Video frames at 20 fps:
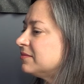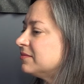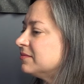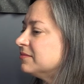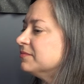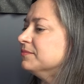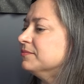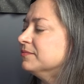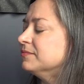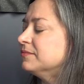
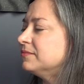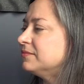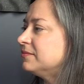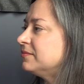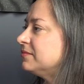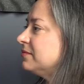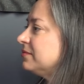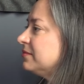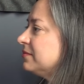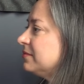
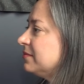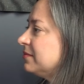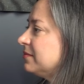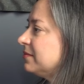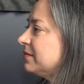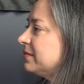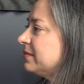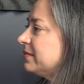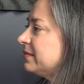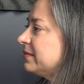
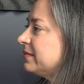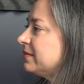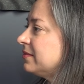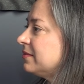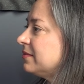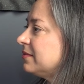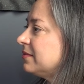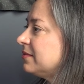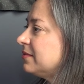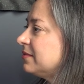
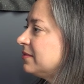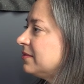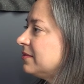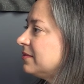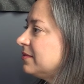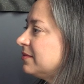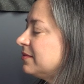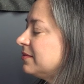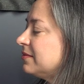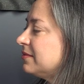
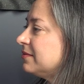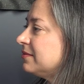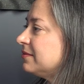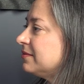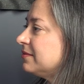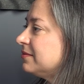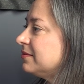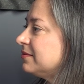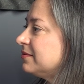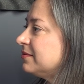
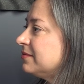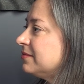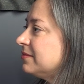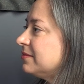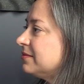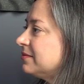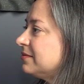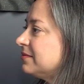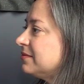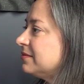
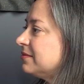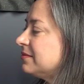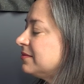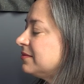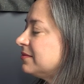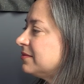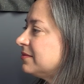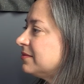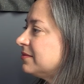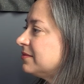
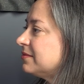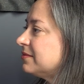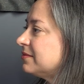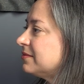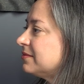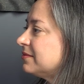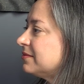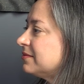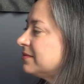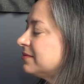
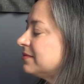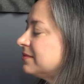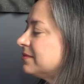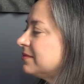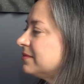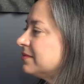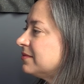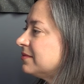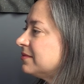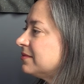
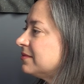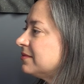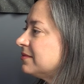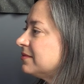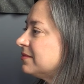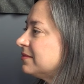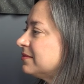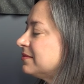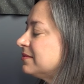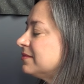
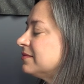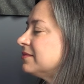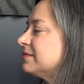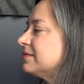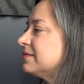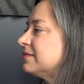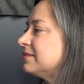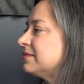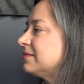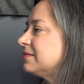
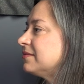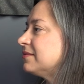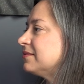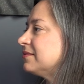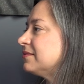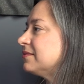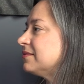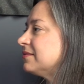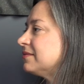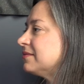
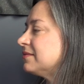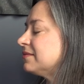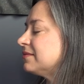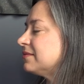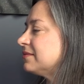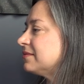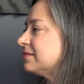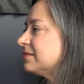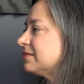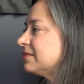
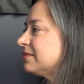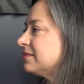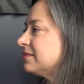No words are spoken by the person on screen.